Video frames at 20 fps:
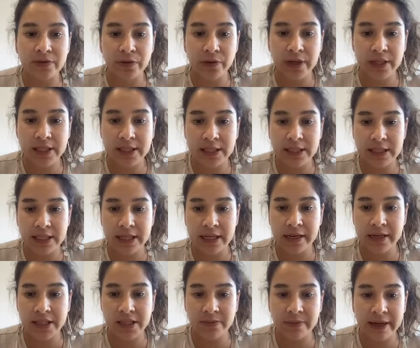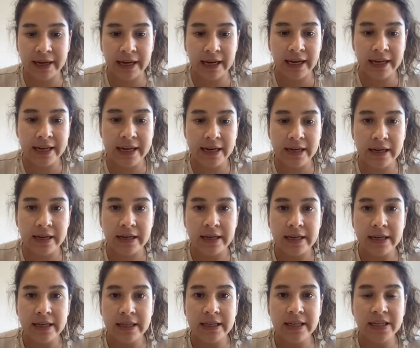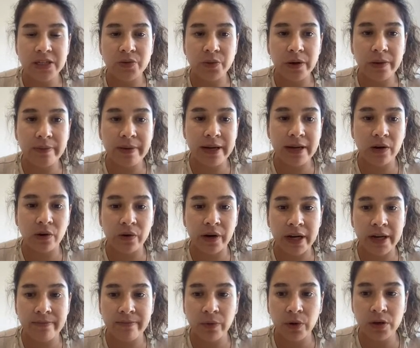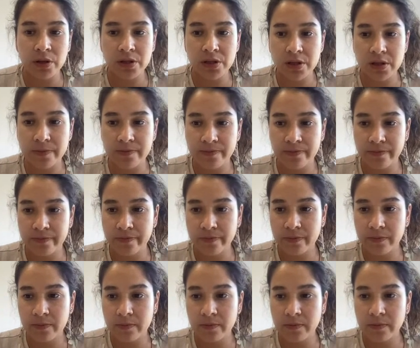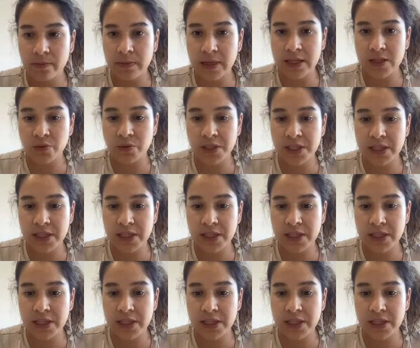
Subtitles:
for instance, here is my click, this will be our inbox. As we